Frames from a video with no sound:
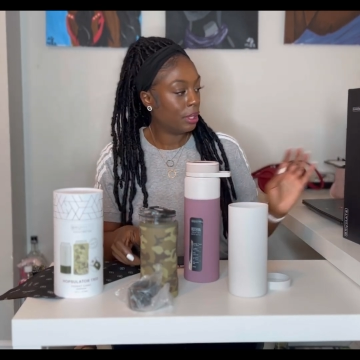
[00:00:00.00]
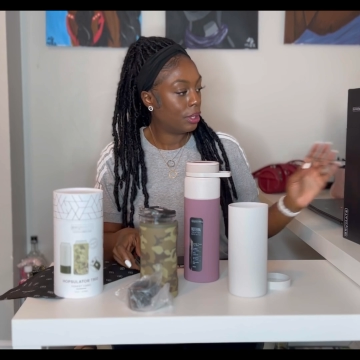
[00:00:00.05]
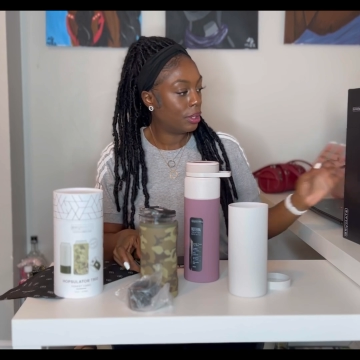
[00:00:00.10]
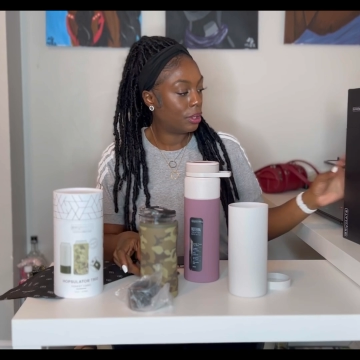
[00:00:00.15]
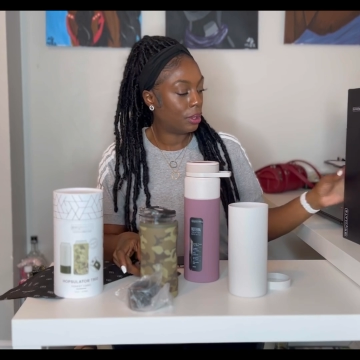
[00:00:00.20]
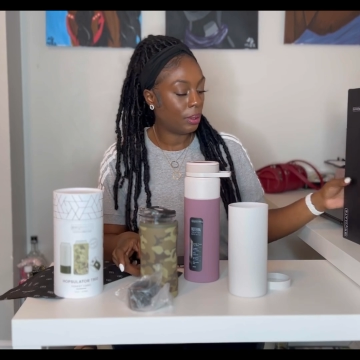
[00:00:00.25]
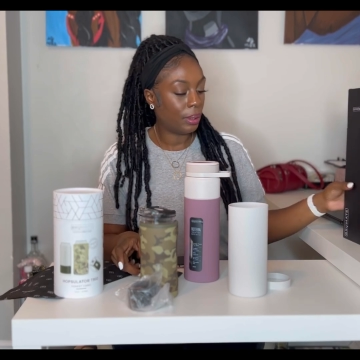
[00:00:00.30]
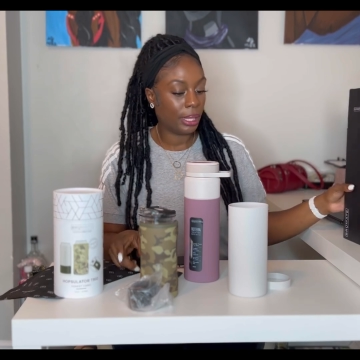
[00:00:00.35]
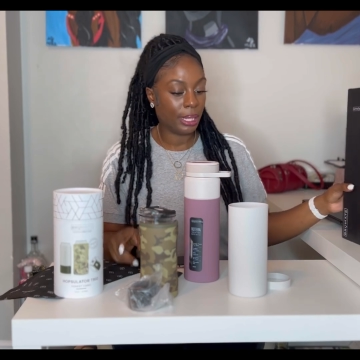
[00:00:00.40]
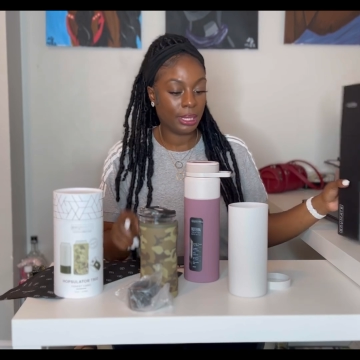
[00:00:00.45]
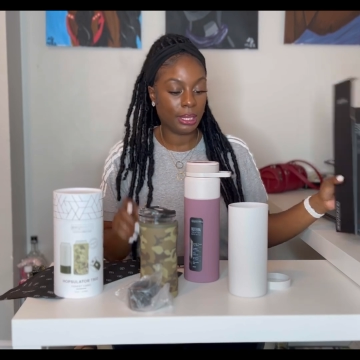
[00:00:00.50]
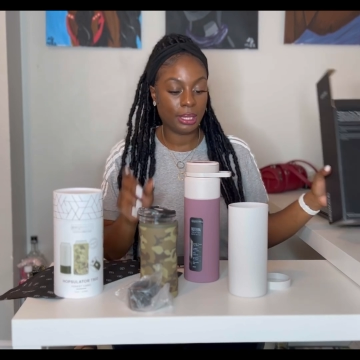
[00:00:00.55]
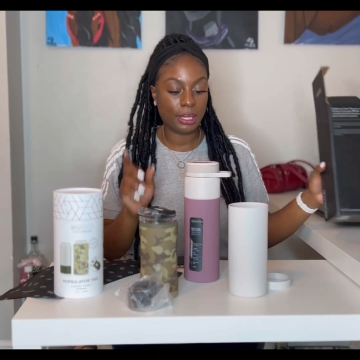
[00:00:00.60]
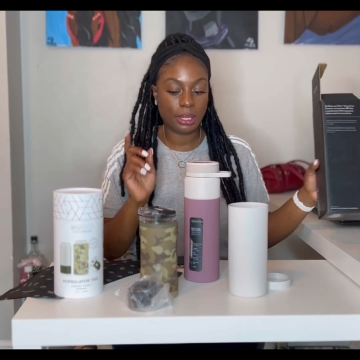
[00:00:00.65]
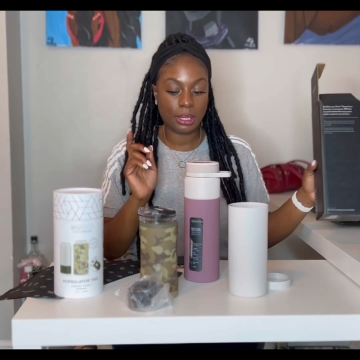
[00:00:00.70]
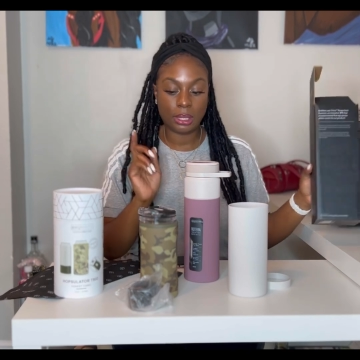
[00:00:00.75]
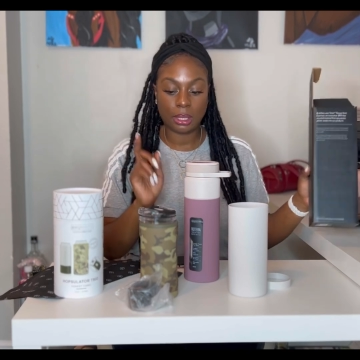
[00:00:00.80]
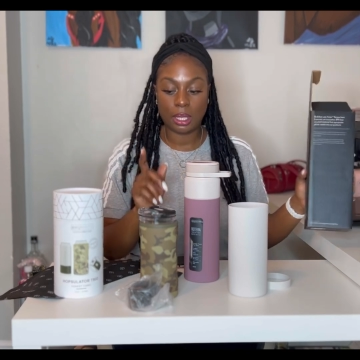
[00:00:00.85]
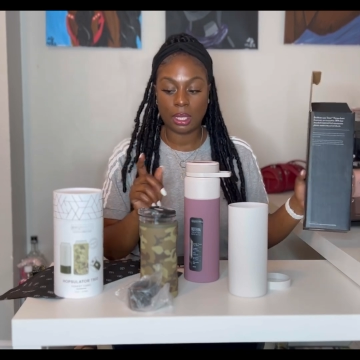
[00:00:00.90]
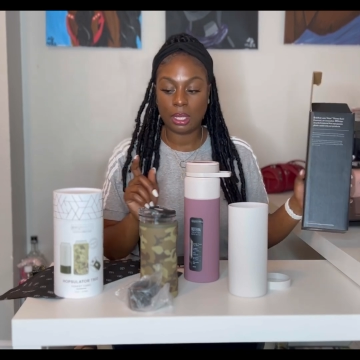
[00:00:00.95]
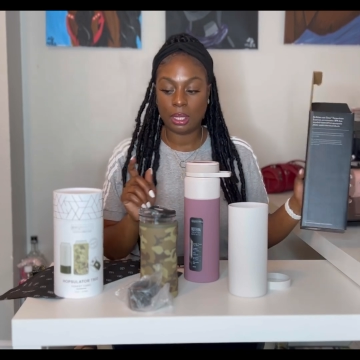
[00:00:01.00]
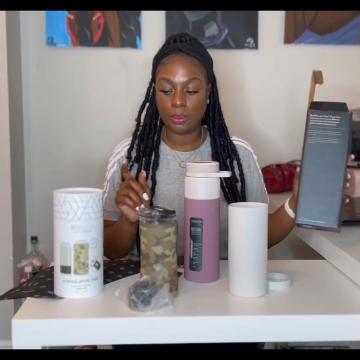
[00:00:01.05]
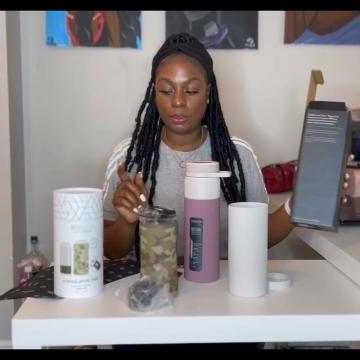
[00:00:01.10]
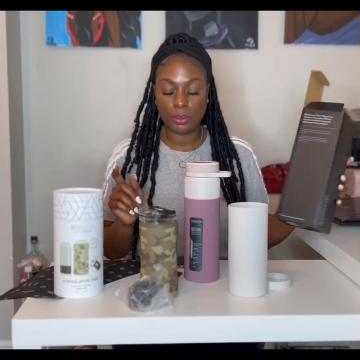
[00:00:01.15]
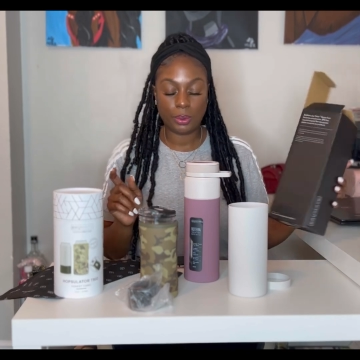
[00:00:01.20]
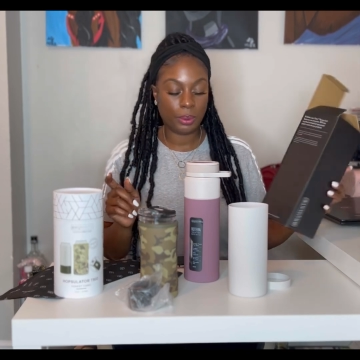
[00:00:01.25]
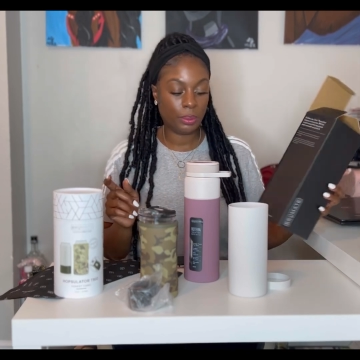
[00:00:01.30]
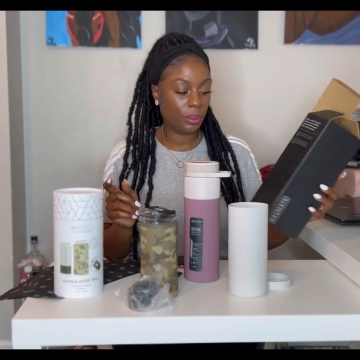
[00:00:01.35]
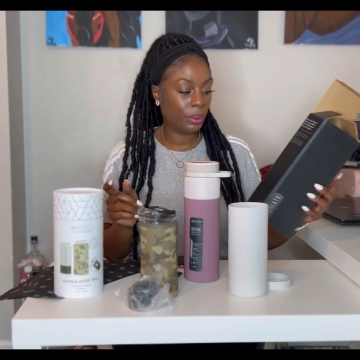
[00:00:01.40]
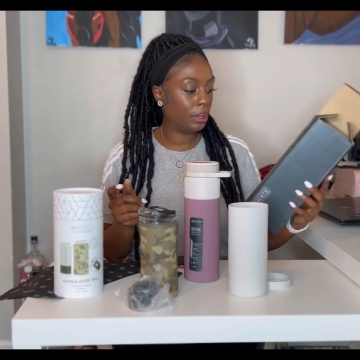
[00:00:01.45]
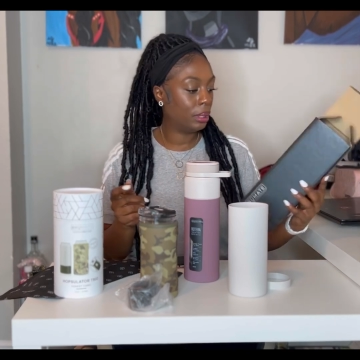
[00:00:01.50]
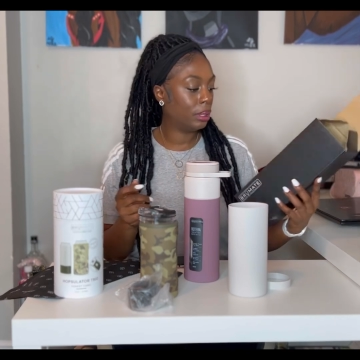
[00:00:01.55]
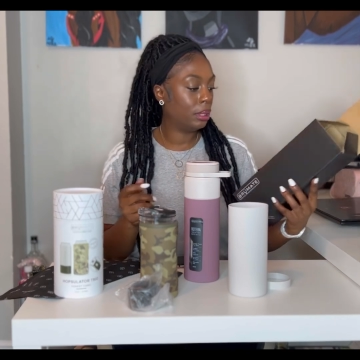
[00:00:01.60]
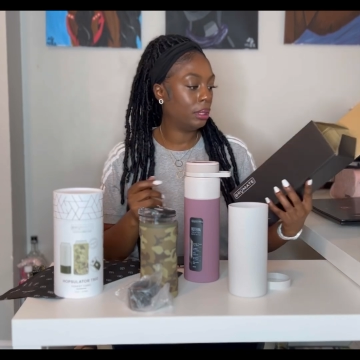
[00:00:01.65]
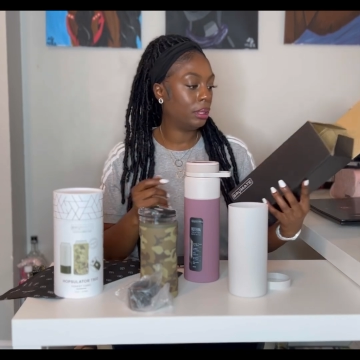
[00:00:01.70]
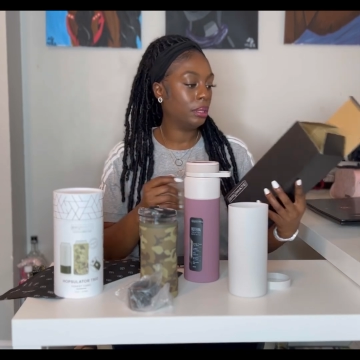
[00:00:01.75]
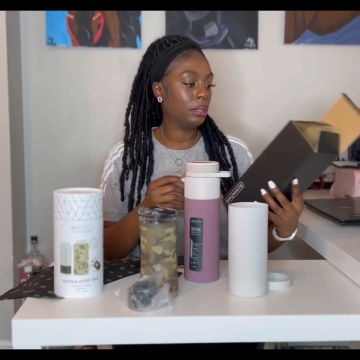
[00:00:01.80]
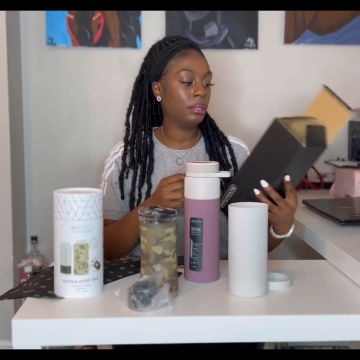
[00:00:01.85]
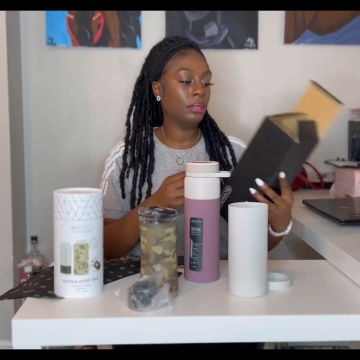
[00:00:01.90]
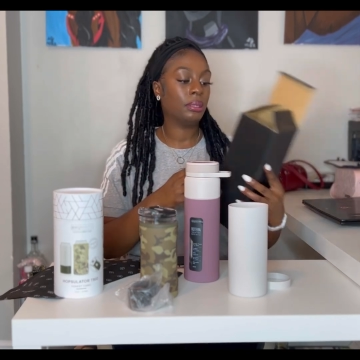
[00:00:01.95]
So I guess um, we will
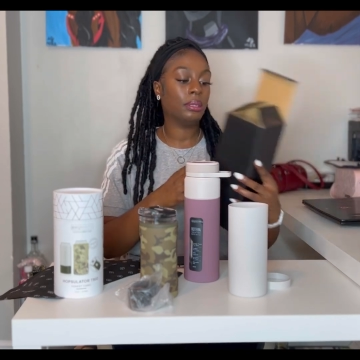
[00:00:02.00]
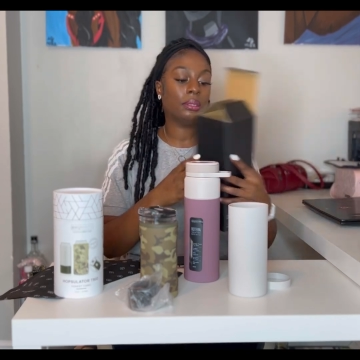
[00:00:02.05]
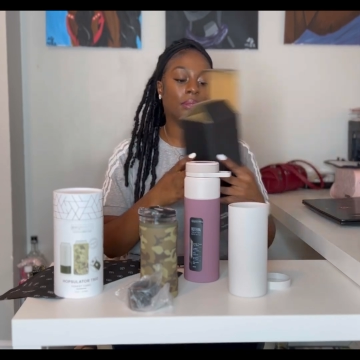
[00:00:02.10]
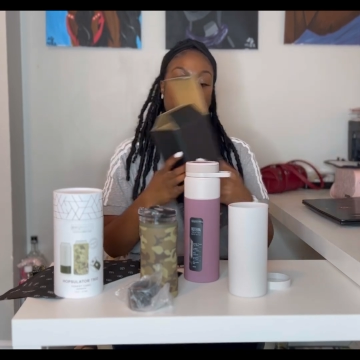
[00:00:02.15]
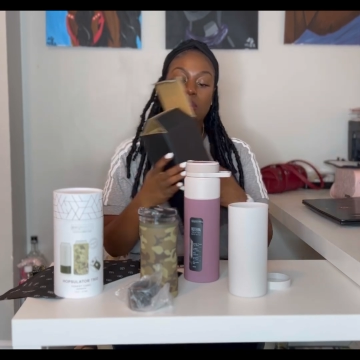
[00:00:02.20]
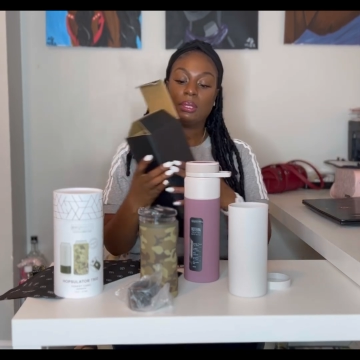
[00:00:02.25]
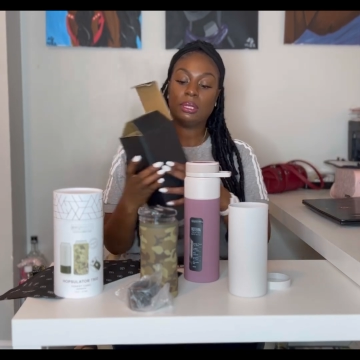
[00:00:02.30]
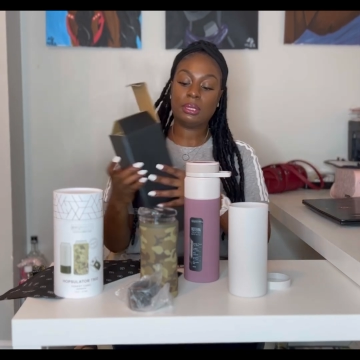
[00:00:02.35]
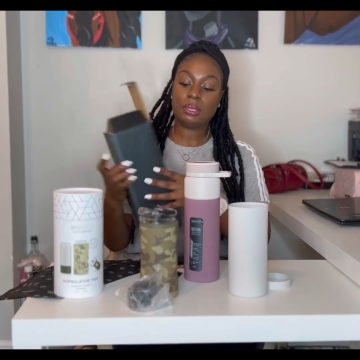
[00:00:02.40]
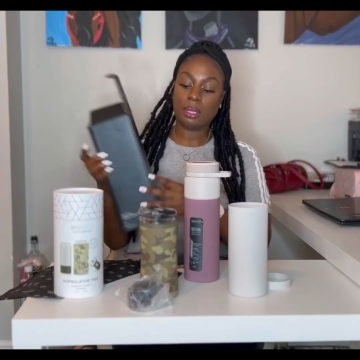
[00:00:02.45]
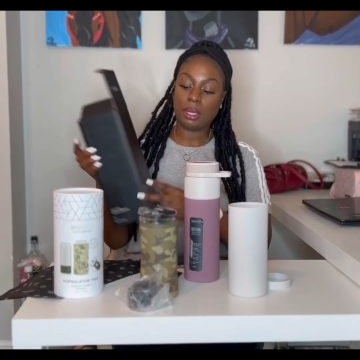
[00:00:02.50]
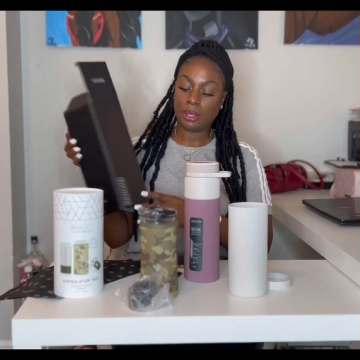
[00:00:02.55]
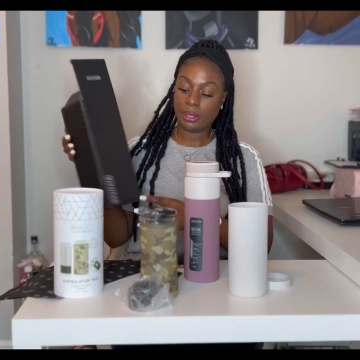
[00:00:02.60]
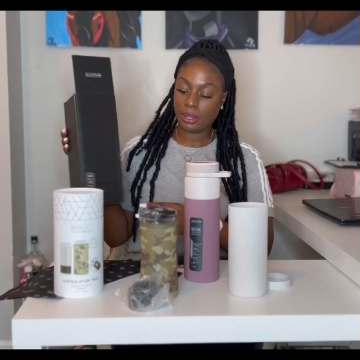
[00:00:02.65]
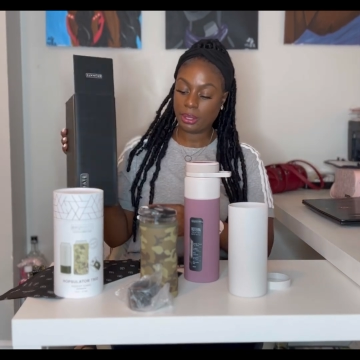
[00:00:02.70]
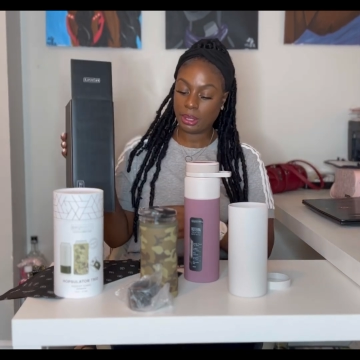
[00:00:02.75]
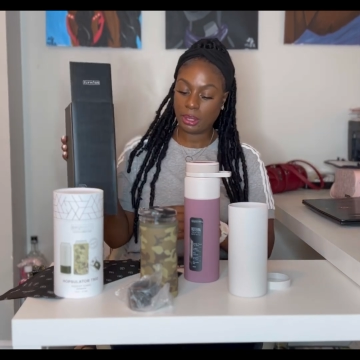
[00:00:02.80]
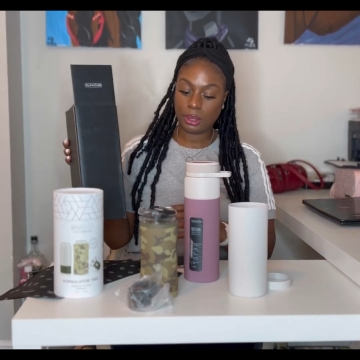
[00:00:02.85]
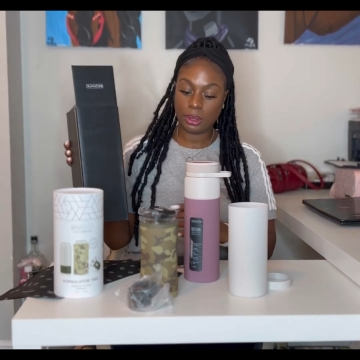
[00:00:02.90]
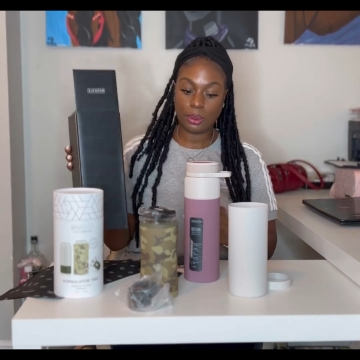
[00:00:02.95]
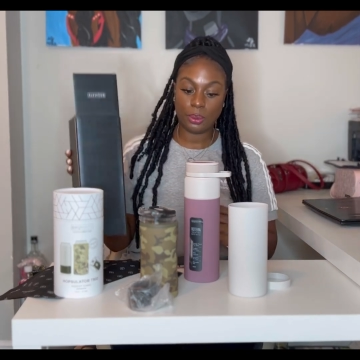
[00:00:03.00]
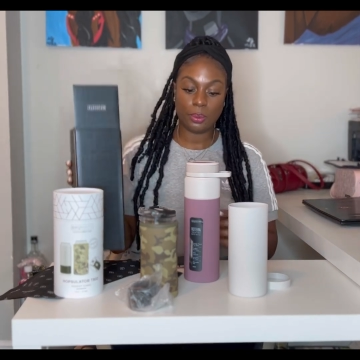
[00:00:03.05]
start